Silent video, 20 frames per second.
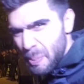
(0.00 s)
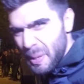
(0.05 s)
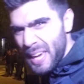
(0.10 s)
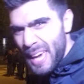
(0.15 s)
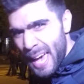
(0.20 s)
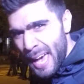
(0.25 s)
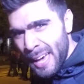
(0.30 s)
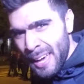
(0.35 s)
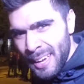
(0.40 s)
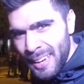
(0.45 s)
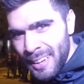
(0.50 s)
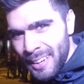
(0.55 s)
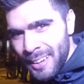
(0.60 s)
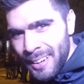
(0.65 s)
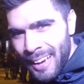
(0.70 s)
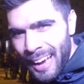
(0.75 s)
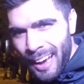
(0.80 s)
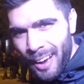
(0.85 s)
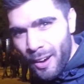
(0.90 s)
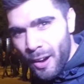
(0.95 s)
beer
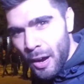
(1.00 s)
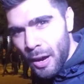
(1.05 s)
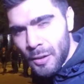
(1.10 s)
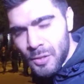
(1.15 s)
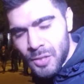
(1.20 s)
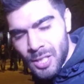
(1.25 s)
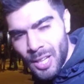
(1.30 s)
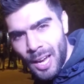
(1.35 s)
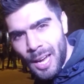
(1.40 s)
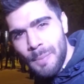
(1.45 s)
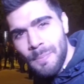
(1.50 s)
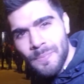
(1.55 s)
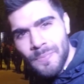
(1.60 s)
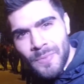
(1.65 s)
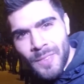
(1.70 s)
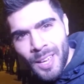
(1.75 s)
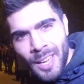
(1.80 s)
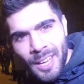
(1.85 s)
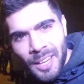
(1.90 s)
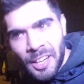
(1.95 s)
at half time.
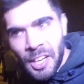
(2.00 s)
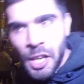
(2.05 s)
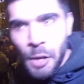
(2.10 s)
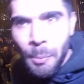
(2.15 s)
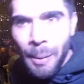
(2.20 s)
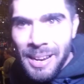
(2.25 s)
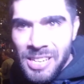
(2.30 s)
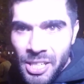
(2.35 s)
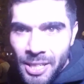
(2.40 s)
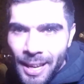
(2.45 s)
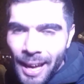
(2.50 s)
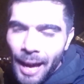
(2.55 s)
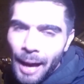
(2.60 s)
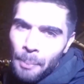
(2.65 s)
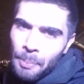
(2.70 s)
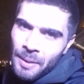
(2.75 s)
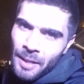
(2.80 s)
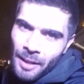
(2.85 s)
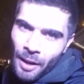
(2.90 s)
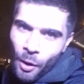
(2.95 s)
Can you imagine that
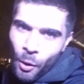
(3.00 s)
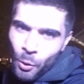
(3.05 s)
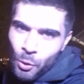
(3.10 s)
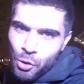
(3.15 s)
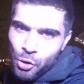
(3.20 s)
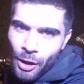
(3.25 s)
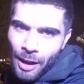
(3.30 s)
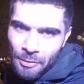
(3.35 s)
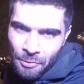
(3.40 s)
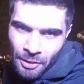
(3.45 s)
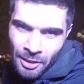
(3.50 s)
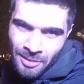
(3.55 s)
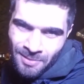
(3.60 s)
happening at Old Trafford?